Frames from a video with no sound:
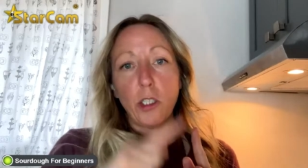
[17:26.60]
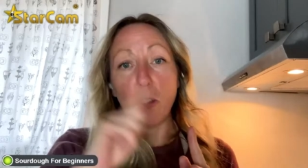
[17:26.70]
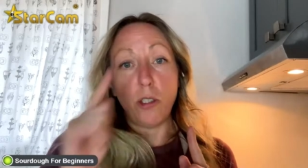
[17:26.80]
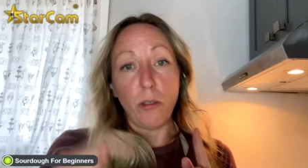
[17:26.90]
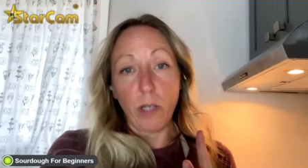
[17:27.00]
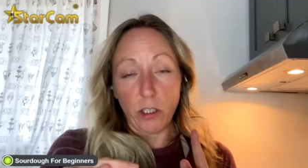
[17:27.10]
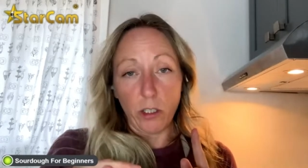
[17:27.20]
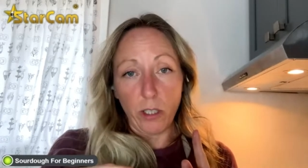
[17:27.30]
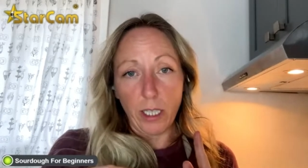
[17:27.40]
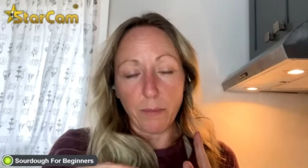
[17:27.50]
to
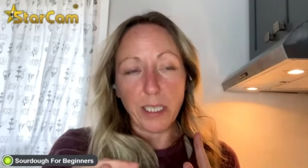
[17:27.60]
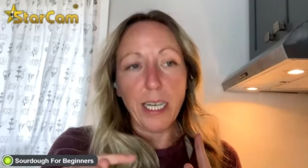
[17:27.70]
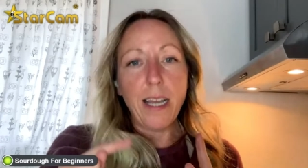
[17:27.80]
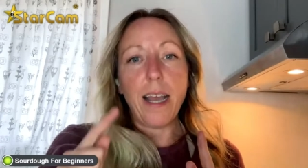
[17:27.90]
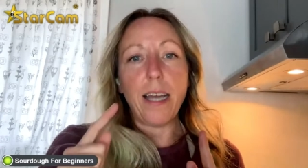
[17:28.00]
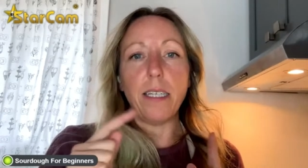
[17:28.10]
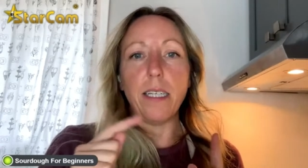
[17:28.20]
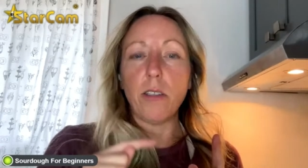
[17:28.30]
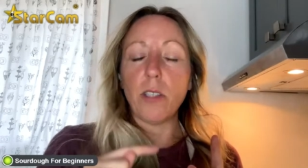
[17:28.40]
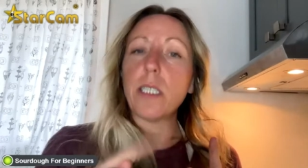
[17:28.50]
200 grams, and
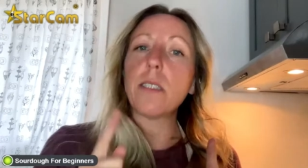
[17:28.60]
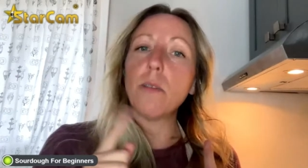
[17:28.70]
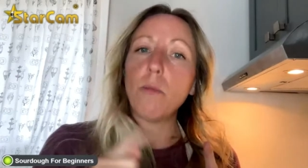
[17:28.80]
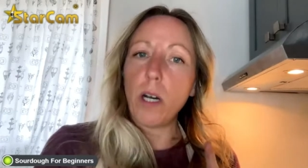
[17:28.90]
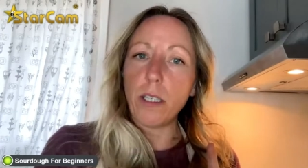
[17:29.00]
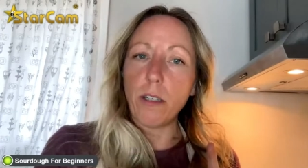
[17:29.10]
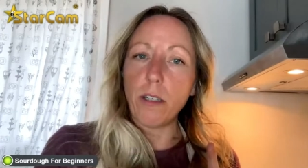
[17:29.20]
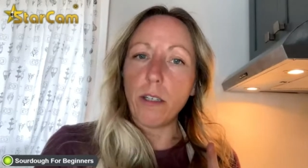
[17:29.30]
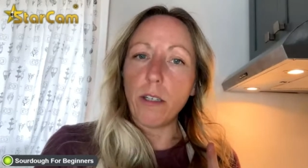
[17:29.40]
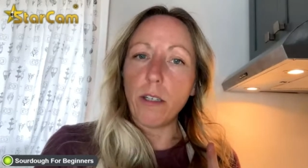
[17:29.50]
it increases the water
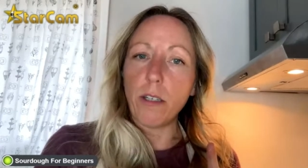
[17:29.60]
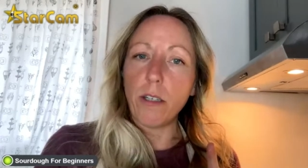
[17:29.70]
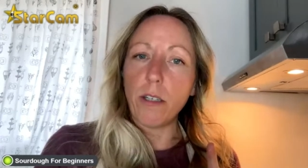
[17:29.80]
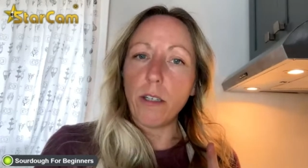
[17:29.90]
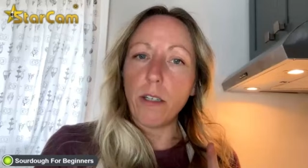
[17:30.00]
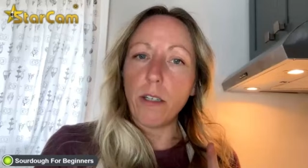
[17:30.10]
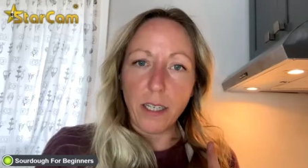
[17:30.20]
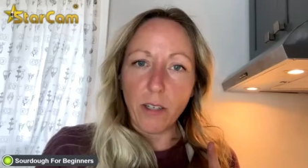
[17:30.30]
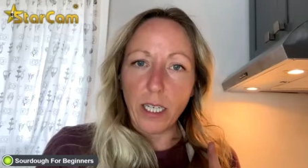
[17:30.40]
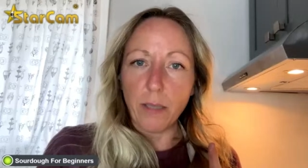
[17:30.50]
from
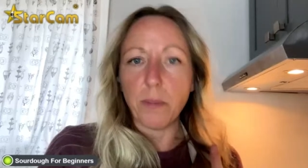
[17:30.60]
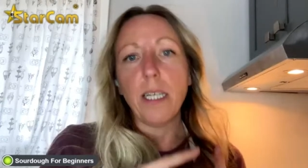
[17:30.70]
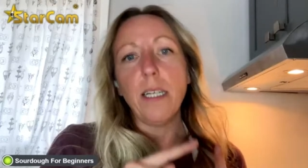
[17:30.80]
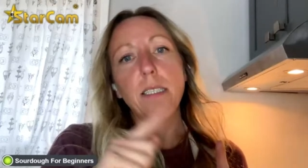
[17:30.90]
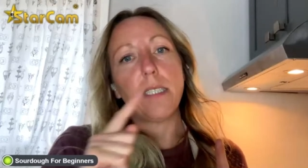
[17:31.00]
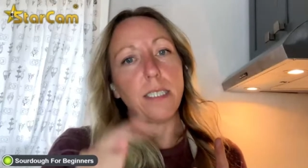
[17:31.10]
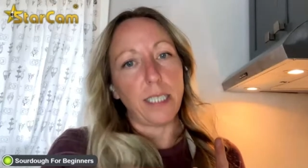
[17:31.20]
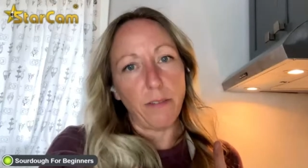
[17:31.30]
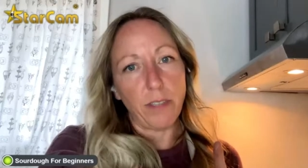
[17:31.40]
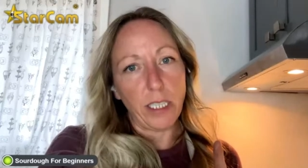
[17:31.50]
680 grams to
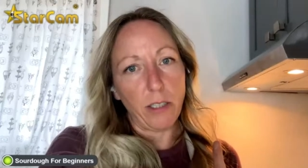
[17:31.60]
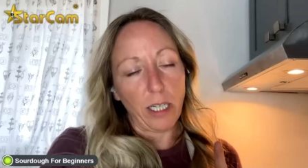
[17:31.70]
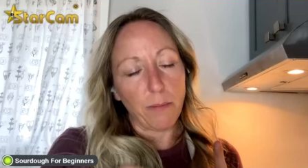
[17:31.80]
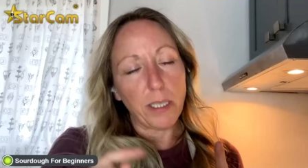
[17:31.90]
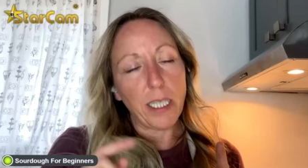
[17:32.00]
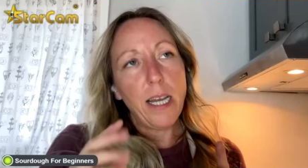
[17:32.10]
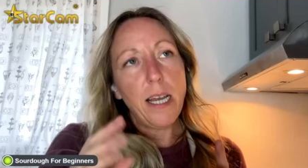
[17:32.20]
70 grams.